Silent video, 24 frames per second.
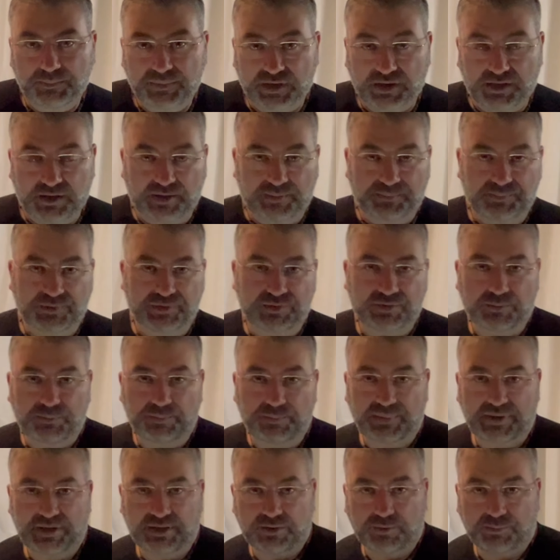little
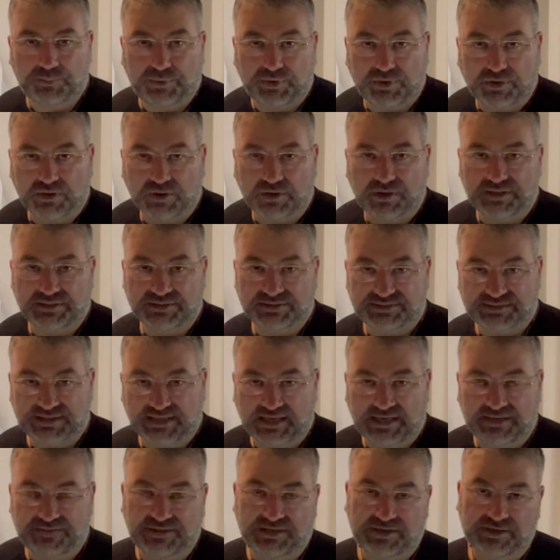metal bar
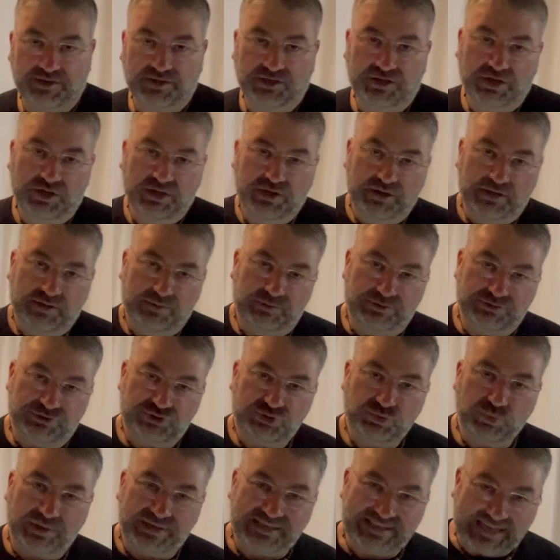inside there, which
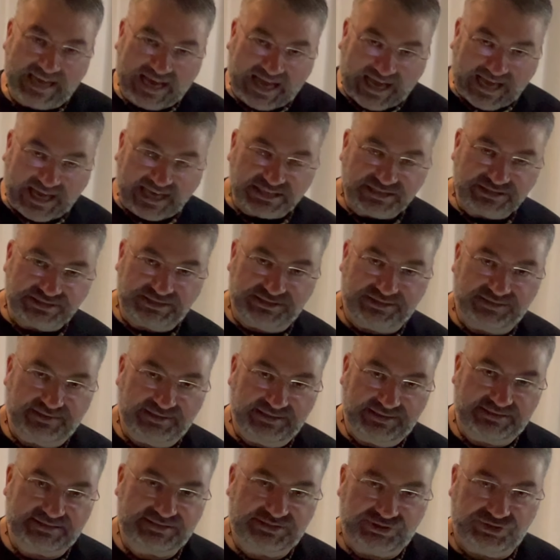you attach
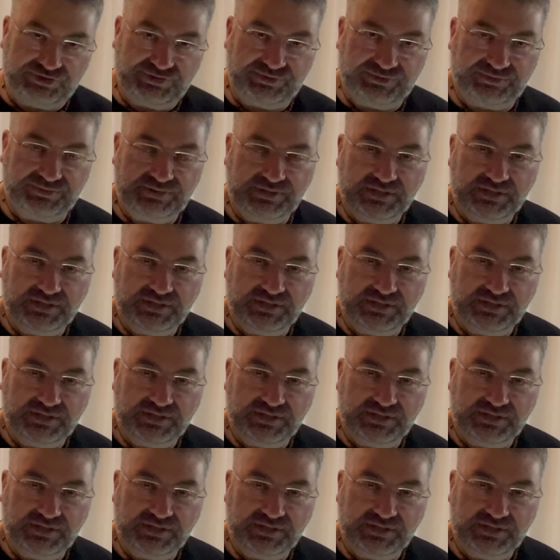this to,